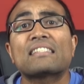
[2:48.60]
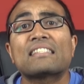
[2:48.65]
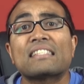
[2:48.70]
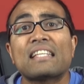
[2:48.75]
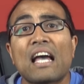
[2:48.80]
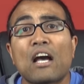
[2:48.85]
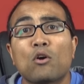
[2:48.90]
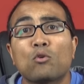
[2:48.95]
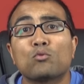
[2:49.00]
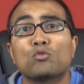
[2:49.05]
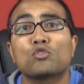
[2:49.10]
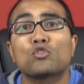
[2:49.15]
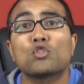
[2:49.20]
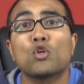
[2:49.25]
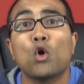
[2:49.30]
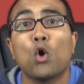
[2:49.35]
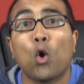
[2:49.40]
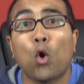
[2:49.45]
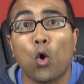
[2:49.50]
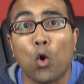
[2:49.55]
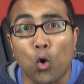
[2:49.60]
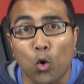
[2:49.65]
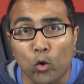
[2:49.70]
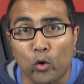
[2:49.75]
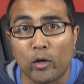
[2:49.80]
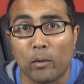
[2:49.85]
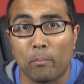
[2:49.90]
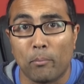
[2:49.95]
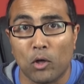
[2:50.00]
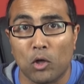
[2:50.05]
sounds
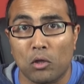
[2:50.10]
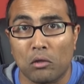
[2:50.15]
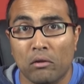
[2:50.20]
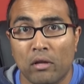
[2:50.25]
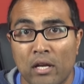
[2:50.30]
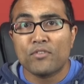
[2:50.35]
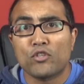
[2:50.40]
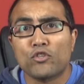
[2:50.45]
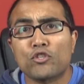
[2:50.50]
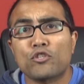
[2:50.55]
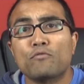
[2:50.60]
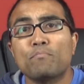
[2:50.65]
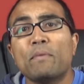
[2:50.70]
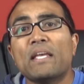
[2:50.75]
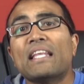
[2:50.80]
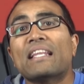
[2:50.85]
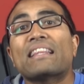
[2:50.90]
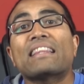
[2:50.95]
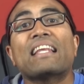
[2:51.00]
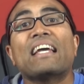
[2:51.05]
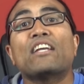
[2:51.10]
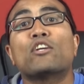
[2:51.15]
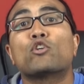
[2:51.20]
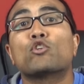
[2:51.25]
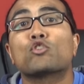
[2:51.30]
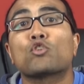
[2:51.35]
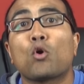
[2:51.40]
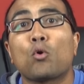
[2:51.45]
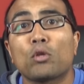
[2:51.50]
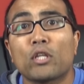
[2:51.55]
horrible. Schmidt
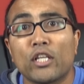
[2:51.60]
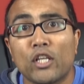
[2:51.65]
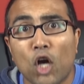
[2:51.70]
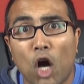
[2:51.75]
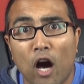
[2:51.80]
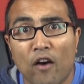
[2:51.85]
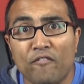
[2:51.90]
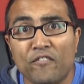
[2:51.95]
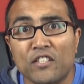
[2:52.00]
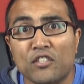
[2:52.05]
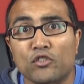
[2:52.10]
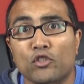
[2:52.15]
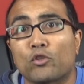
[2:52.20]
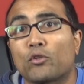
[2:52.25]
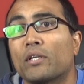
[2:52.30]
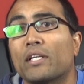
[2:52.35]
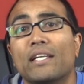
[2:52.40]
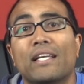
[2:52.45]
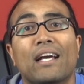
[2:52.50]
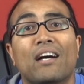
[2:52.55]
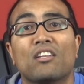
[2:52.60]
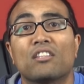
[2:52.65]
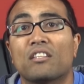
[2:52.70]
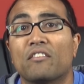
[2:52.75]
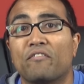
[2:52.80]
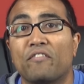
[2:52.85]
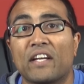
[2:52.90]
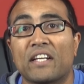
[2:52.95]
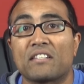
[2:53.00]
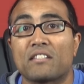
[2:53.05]
later told the officer he held
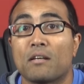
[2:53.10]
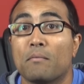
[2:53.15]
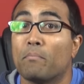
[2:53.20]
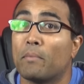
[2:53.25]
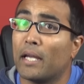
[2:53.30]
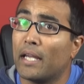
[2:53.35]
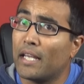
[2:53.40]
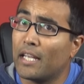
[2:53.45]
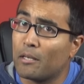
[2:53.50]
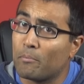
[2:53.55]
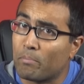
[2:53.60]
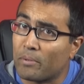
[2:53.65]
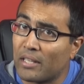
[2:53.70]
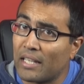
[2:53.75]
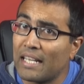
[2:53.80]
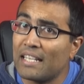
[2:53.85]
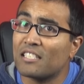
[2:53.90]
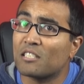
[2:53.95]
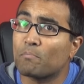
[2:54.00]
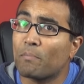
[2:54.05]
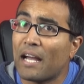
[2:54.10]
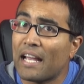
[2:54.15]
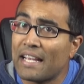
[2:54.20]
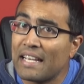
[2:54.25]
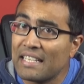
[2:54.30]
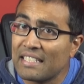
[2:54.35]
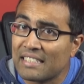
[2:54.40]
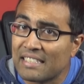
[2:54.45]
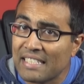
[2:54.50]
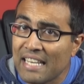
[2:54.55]
the victim in place by
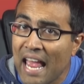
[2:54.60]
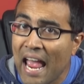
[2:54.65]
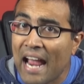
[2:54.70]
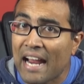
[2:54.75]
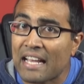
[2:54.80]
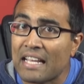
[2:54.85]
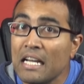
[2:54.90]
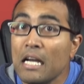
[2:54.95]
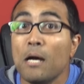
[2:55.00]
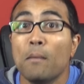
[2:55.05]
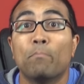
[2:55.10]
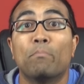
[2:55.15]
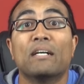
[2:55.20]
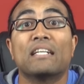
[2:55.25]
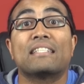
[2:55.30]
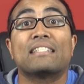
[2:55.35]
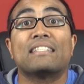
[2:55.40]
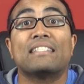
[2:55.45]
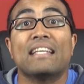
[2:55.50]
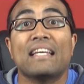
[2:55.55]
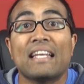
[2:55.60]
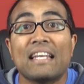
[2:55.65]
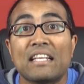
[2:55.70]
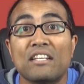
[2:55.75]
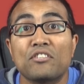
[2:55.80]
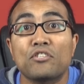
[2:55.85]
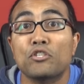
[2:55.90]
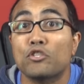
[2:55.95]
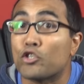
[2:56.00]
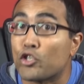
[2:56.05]
his neck, but
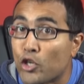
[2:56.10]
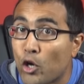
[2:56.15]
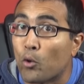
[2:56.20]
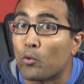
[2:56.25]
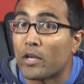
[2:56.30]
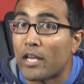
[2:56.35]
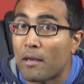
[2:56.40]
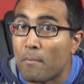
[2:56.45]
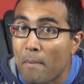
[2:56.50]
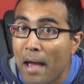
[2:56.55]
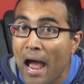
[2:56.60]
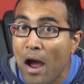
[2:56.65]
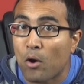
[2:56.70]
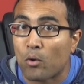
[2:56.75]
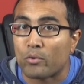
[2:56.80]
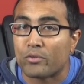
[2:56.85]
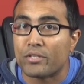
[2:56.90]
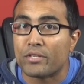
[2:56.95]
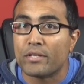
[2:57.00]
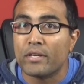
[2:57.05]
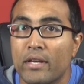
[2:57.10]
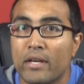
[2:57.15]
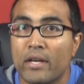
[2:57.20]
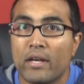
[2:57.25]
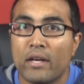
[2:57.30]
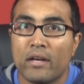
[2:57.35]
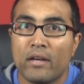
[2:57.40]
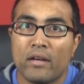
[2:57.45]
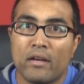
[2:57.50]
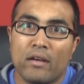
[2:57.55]
didn't choke him out.
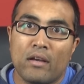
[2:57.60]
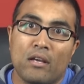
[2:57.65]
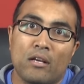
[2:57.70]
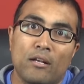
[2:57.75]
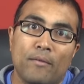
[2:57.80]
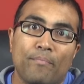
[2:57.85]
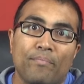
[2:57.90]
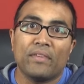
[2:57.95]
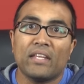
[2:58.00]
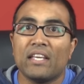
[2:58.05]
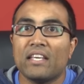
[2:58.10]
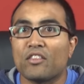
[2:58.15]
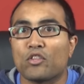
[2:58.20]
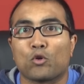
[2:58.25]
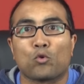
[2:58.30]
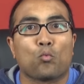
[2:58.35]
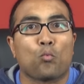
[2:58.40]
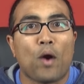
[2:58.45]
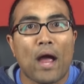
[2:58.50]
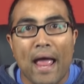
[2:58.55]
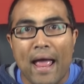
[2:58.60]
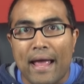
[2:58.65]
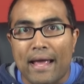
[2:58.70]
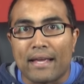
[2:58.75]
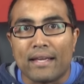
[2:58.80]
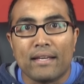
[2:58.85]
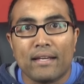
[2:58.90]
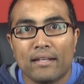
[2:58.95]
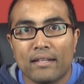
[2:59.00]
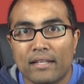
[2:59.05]
Either
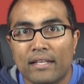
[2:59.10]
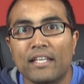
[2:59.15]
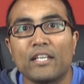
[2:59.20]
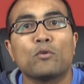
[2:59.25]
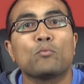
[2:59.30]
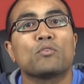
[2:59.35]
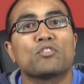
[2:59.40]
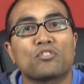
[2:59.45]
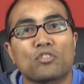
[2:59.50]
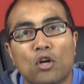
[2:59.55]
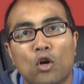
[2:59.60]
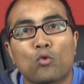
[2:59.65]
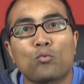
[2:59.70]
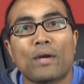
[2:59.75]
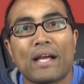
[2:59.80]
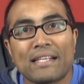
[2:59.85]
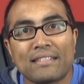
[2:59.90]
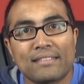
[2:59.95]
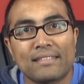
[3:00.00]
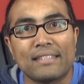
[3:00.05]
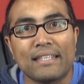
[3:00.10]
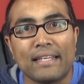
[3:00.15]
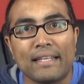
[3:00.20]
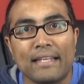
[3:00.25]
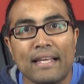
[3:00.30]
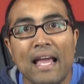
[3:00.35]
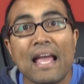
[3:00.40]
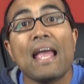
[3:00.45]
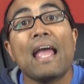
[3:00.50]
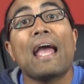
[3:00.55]
way, he was
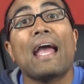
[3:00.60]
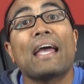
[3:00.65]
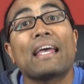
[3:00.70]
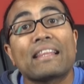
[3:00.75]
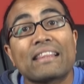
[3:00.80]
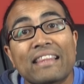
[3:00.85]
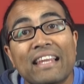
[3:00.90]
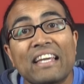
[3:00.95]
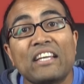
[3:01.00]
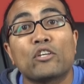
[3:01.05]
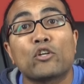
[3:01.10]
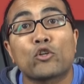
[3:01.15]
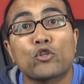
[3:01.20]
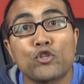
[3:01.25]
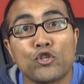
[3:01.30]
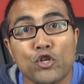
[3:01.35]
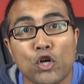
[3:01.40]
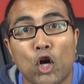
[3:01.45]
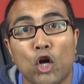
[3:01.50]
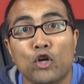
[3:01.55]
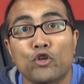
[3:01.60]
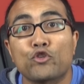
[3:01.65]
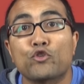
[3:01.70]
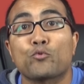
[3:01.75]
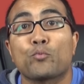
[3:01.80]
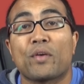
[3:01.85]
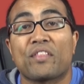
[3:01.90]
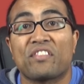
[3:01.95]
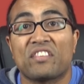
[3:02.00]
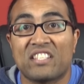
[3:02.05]
arrested and later
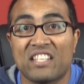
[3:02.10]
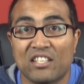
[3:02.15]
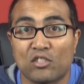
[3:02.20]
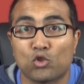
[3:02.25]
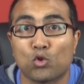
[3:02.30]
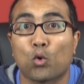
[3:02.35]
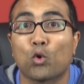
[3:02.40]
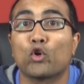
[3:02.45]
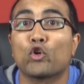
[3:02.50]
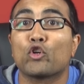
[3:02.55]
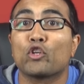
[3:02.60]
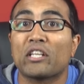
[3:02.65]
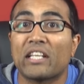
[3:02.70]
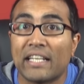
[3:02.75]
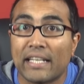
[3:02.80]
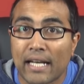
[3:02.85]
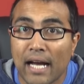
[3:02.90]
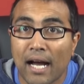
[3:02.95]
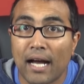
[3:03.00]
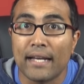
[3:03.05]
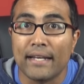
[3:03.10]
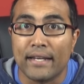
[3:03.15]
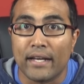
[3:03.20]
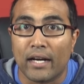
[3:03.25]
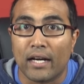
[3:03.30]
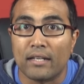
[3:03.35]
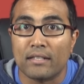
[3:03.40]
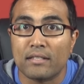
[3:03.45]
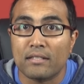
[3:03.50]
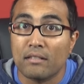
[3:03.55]
charged with disorderly
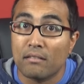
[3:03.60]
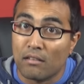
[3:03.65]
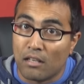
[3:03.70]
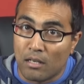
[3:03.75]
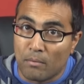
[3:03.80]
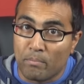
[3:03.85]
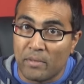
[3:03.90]
conduct, a